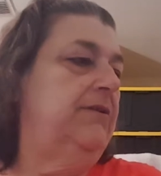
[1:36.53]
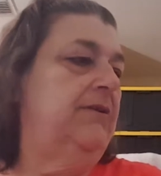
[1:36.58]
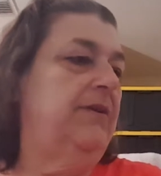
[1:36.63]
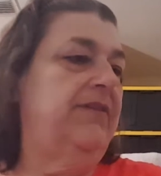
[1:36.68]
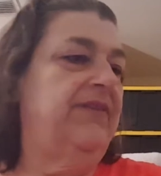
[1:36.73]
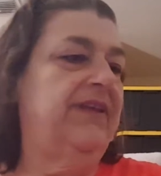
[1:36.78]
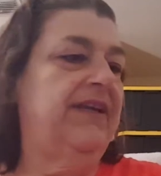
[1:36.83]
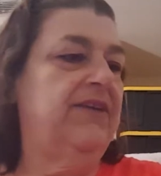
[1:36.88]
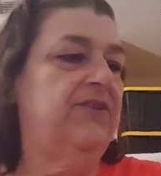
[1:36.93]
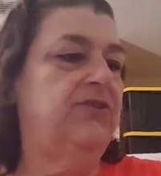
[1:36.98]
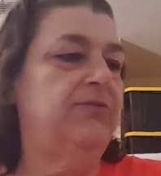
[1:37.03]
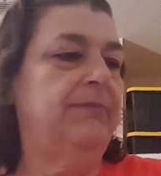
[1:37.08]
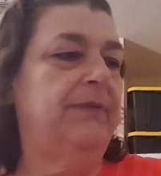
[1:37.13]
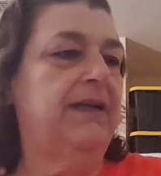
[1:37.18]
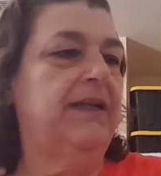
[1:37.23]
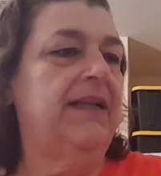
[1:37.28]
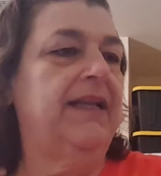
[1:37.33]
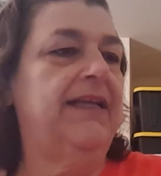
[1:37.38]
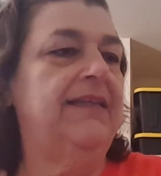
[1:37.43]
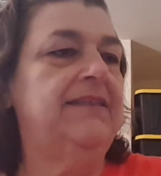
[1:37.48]
I think I took my
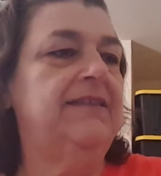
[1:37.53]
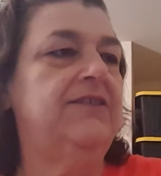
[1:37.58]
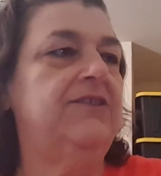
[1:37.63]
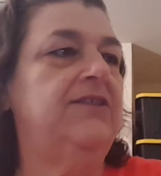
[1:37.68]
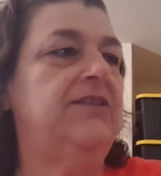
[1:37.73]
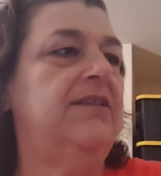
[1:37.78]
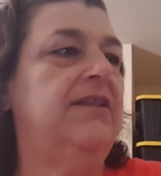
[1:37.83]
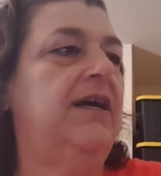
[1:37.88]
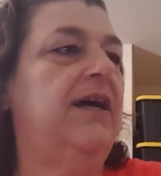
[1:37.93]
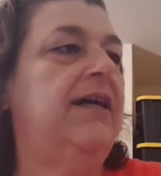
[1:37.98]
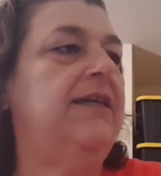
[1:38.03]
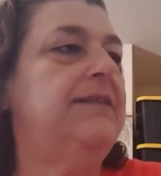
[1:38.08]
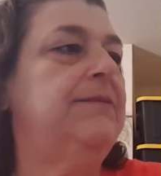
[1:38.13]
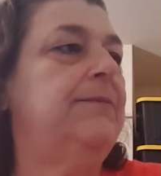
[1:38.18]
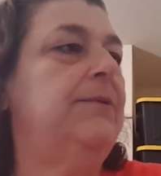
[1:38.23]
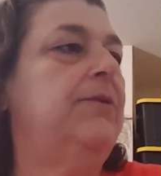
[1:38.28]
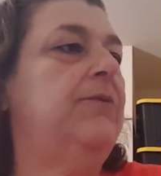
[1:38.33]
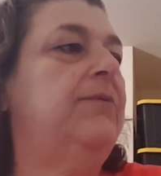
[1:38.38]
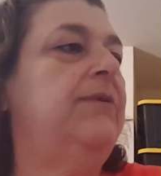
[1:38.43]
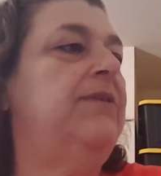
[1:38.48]
glasses to the
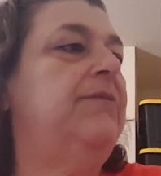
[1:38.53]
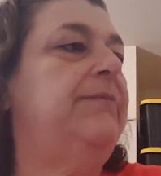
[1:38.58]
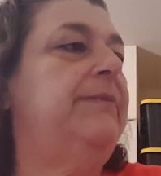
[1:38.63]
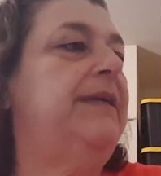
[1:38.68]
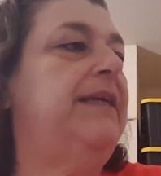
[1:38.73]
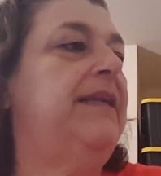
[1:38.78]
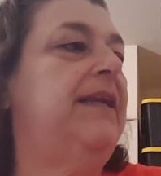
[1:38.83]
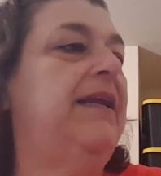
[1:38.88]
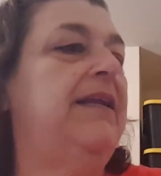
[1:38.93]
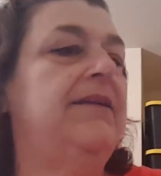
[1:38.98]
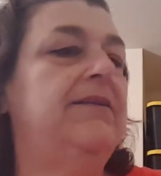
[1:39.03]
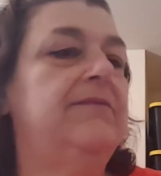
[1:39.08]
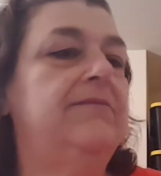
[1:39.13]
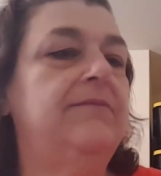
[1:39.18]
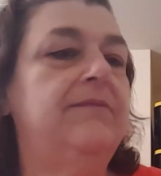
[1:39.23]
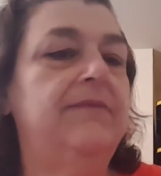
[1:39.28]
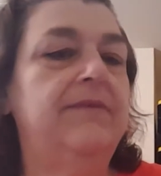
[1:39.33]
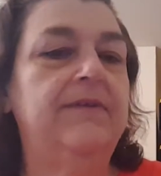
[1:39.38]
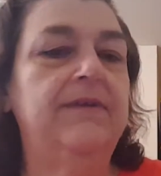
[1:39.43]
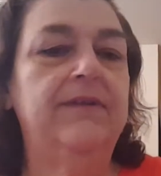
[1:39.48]
hospital with me, and I
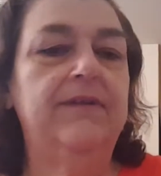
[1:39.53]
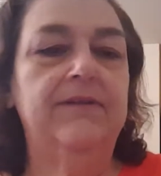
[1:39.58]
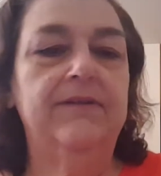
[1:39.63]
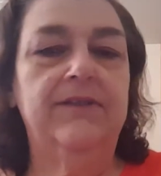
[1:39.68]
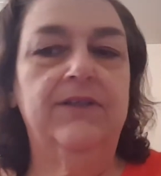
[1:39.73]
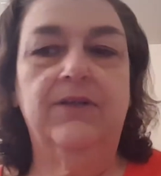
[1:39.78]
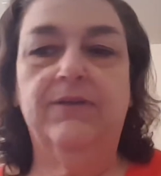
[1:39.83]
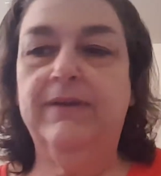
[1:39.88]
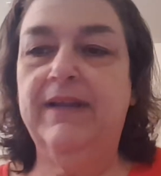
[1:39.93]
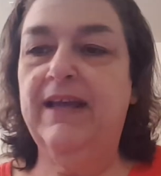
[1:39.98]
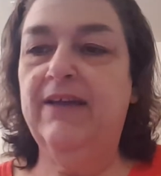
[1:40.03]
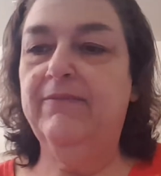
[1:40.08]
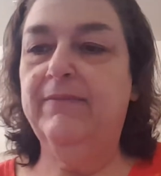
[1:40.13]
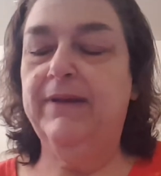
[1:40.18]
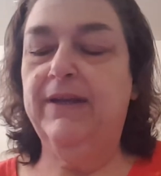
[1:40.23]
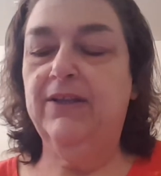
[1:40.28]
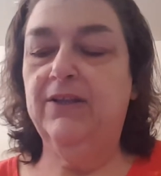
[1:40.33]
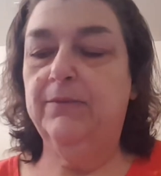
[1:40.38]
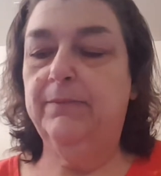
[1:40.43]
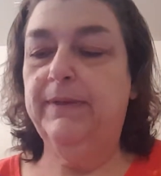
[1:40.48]
don't have
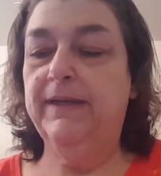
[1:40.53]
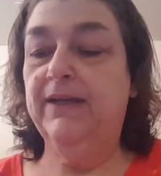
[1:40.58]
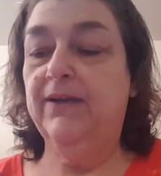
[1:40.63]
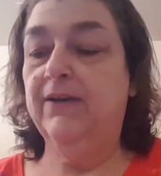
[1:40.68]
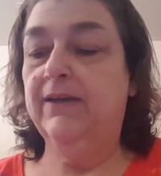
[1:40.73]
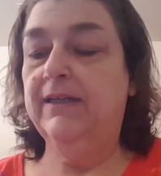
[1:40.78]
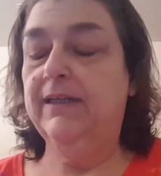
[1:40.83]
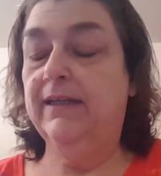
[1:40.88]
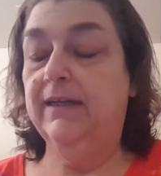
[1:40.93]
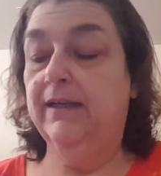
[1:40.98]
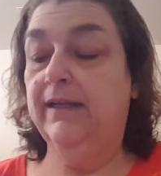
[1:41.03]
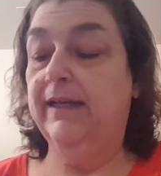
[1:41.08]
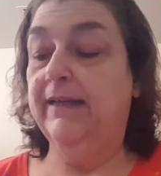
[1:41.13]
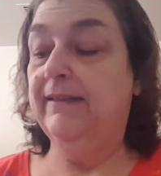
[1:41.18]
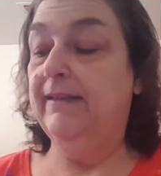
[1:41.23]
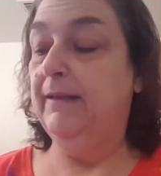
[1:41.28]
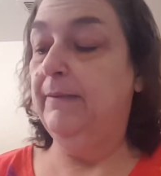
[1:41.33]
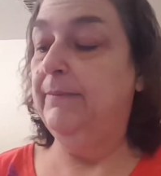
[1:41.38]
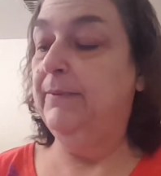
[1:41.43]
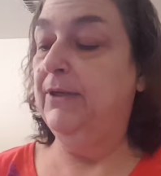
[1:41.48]
my other pair. I didn't
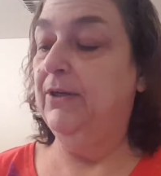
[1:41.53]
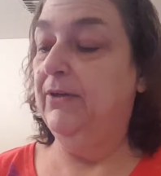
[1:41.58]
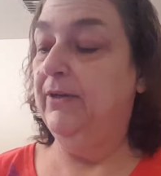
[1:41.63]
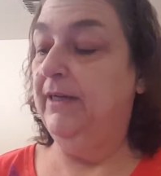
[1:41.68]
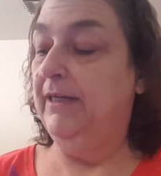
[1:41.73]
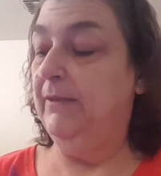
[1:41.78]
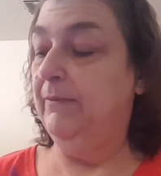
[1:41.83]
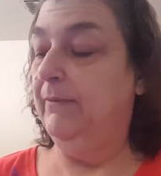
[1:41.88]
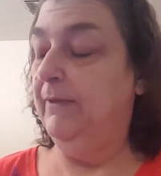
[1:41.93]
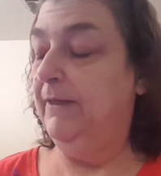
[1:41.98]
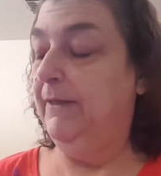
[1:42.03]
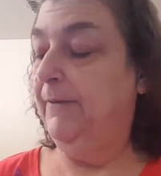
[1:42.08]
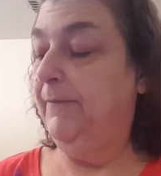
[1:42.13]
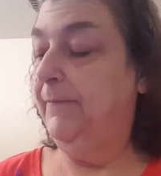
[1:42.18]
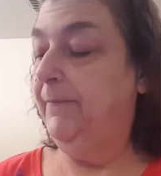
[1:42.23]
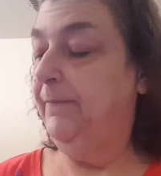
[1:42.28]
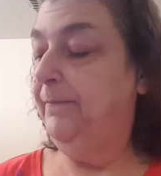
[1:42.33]
like that pair anyway.